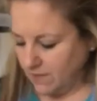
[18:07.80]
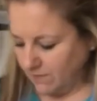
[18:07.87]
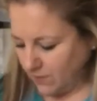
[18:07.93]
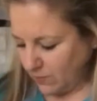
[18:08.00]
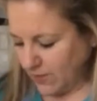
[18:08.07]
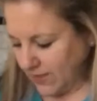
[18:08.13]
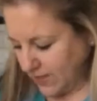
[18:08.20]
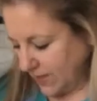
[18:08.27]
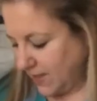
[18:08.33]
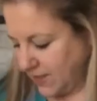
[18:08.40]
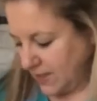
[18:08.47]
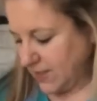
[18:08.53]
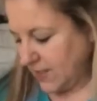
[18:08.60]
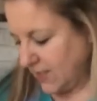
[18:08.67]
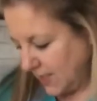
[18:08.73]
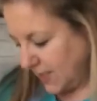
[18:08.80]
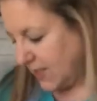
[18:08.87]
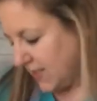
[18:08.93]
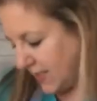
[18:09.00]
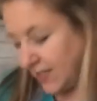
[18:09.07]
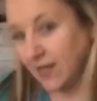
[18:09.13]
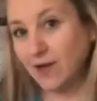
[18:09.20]
You want to
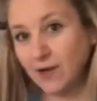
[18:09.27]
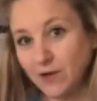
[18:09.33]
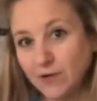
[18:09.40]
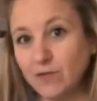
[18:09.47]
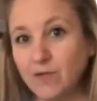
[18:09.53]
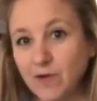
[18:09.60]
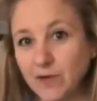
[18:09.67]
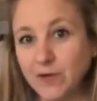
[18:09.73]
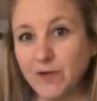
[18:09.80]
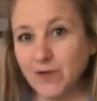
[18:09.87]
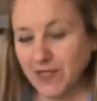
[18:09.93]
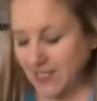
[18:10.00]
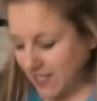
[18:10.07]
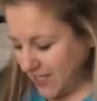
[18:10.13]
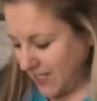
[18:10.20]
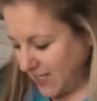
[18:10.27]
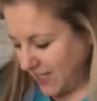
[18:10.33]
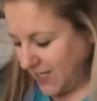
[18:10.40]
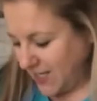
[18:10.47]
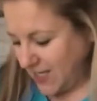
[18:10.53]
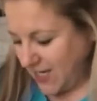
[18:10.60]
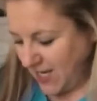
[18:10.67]
roll
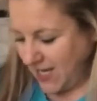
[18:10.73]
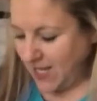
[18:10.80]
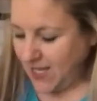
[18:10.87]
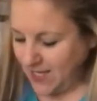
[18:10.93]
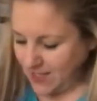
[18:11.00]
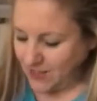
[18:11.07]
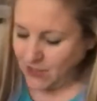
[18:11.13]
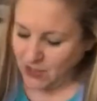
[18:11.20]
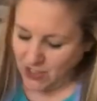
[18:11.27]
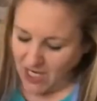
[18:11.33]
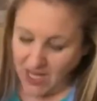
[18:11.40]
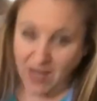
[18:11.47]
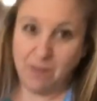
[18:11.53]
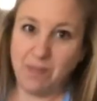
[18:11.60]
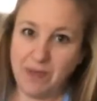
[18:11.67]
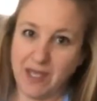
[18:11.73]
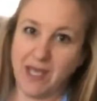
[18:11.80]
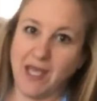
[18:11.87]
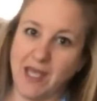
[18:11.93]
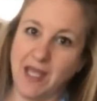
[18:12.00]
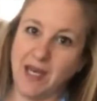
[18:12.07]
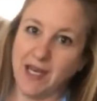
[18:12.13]
it and shape
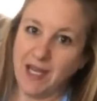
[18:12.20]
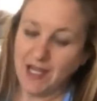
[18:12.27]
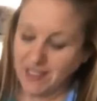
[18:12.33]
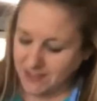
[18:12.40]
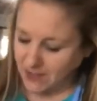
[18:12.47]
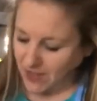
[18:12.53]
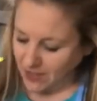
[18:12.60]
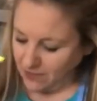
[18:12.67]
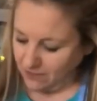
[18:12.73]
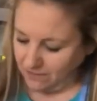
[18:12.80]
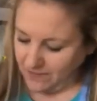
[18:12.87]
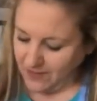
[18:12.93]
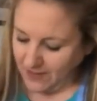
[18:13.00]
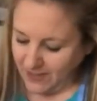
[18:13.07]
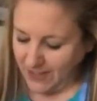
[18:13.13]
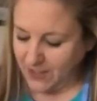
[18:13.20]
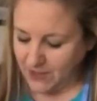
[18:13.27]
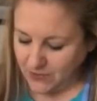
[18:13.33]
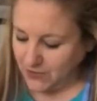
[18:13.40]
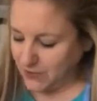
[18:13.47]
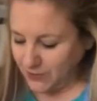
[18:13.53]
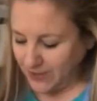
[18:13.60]
it so that you feel like
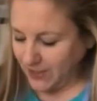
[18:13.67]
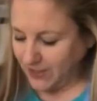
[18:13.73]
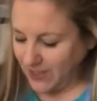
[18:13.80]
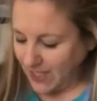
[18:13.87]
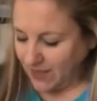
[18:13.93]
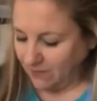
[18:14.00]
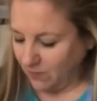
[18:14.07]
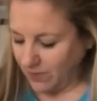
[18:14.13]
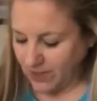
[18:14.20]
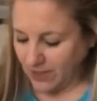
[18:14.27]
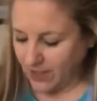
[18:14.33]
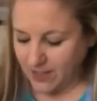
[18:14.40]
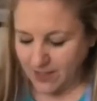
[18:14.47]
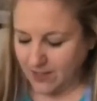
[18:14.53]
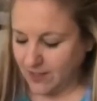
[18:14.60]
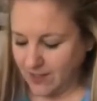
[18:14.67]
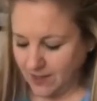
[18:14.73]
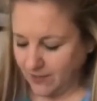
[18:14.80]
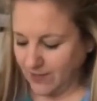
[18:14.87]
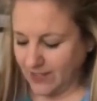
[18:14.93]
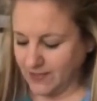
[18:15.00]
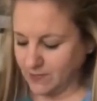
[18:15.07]
you're doing a lot of work.
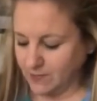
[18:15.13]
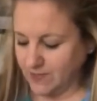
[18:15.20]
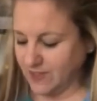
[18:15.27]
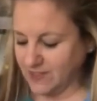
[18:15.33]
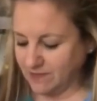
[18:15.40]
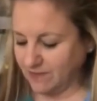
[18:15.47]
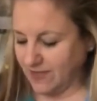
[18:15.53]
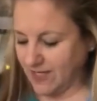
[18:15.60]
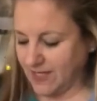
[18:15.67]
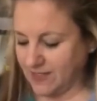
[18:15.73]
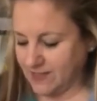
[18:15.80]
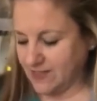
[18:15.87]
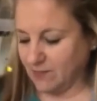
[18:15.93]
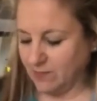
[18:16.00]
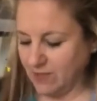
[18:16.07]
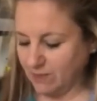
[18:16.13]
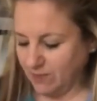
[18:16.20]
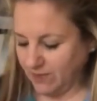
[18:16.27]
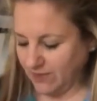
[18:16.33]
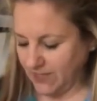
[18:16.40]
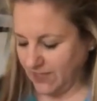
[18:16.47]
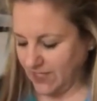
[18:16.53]
That's fine. Some
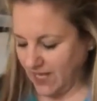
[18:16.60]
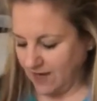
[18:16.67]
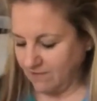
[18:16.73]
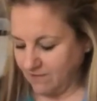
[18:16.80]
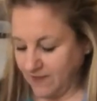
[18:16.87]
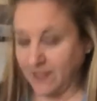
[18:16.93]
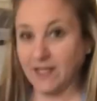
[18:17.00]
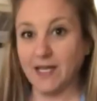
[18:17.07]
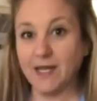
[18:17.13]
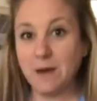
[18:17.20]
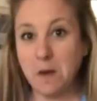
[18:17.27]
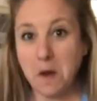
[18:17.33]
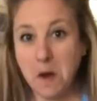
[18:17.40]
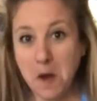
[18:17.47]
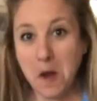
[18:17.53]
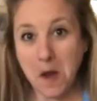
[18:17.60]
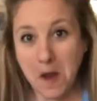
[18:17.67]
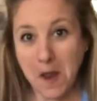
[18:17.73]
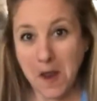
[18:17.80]
people need that feeling to